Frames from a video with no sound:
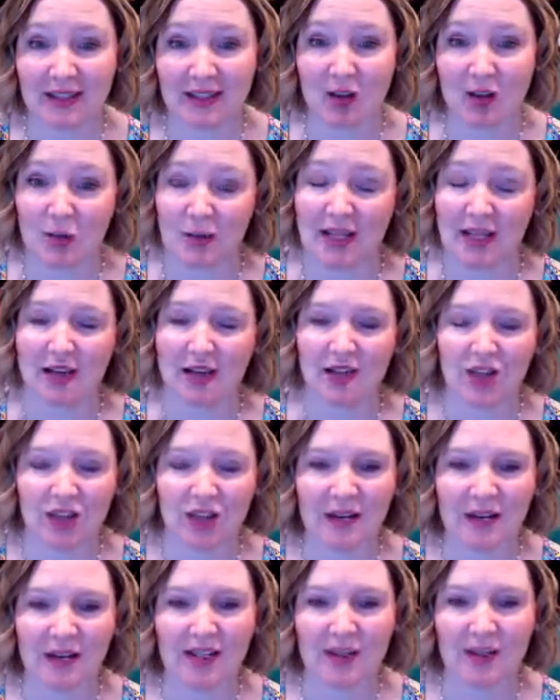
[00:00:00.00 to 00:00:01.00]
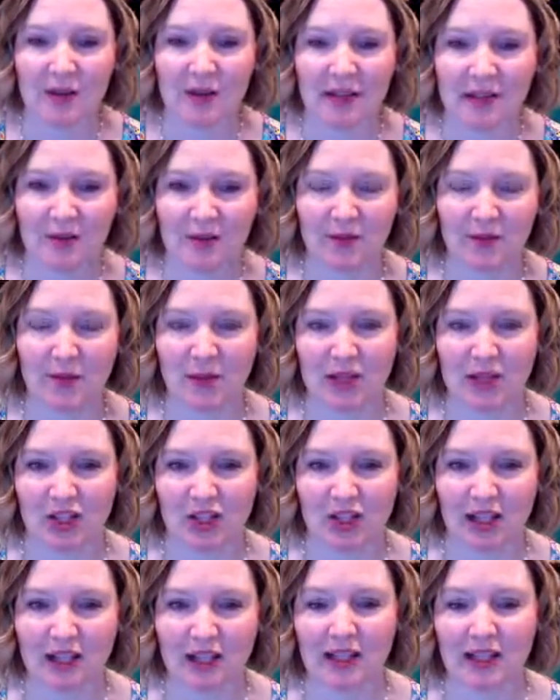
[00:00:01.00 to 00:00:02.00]
this all week, I'll share some of this
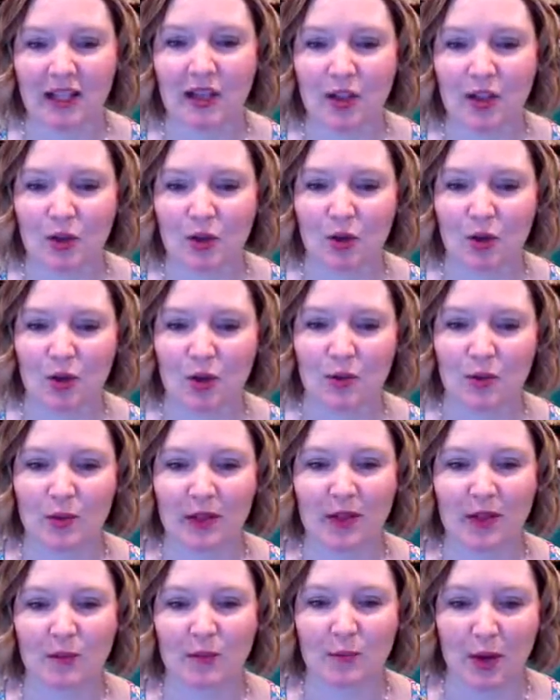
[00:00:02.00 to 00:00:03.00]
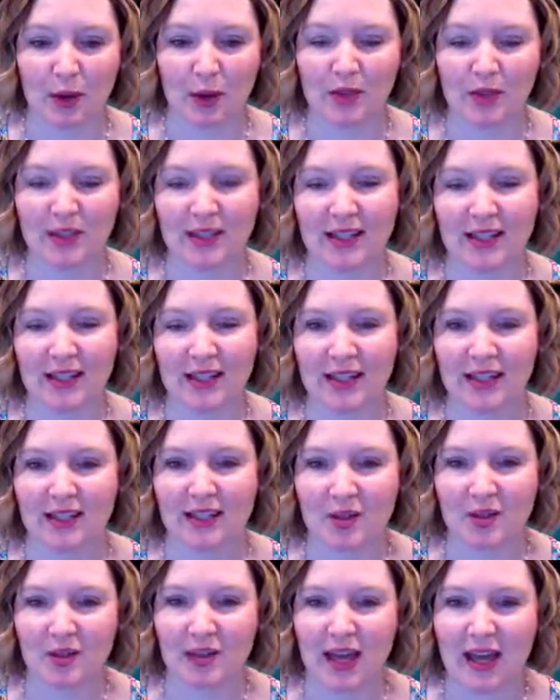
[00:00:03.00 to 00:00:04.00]
information in the group in posts
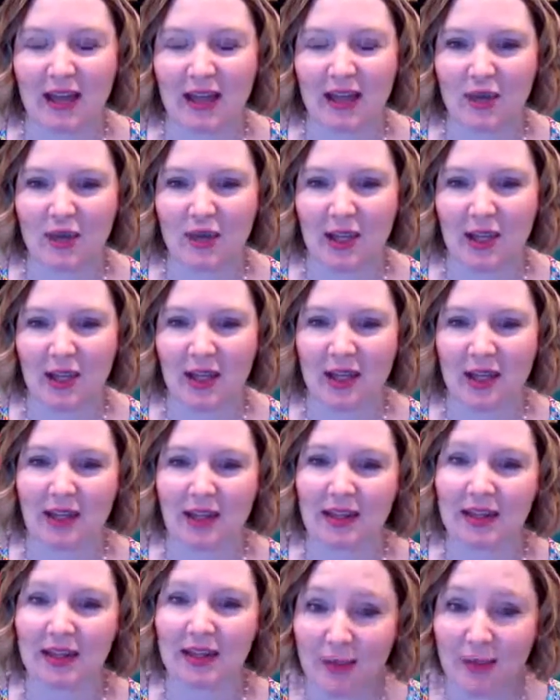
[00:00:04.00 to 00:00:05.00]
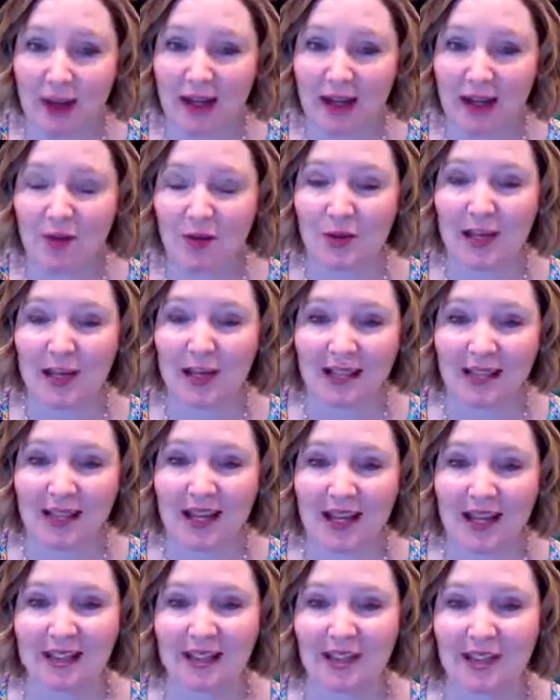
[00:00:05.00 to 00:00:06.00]
so that you can think about it, we can
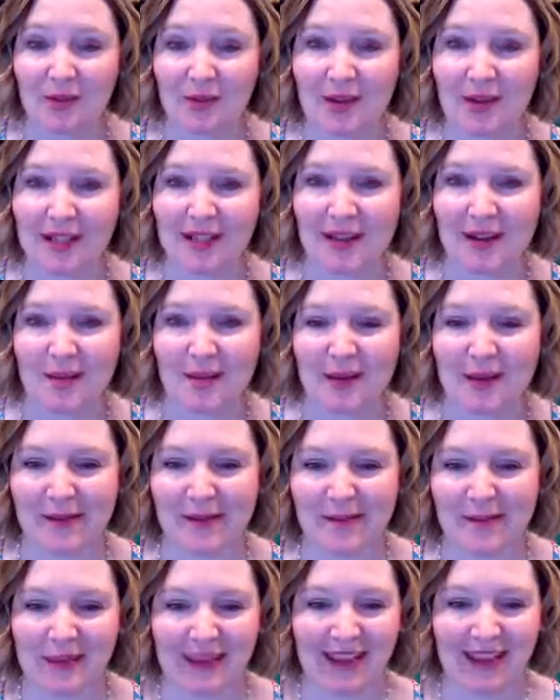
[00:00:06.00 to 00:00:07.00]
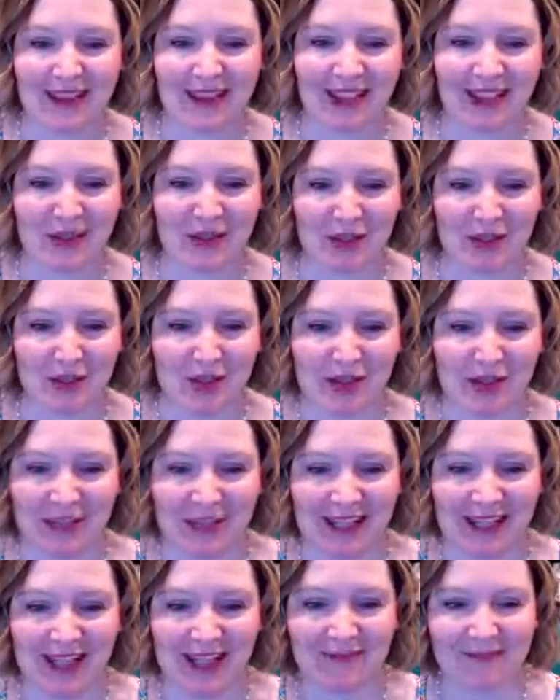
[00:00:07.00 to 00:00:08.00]
discuss it, and we can talk about it. Thanks for joining
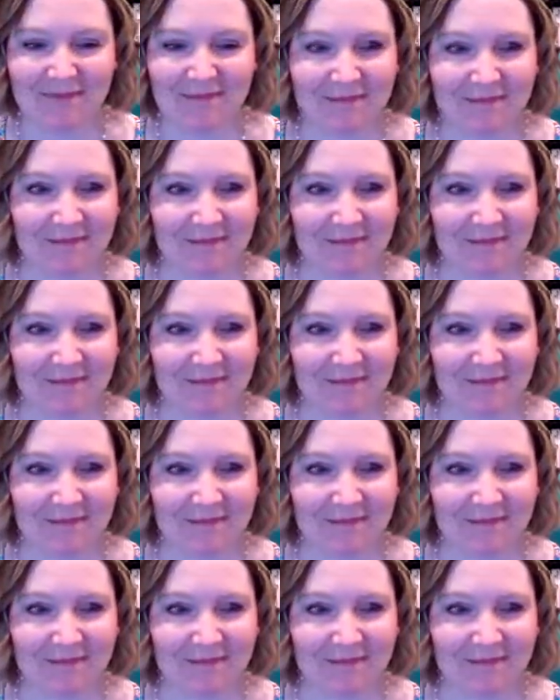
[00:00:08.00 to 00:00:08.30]
me today.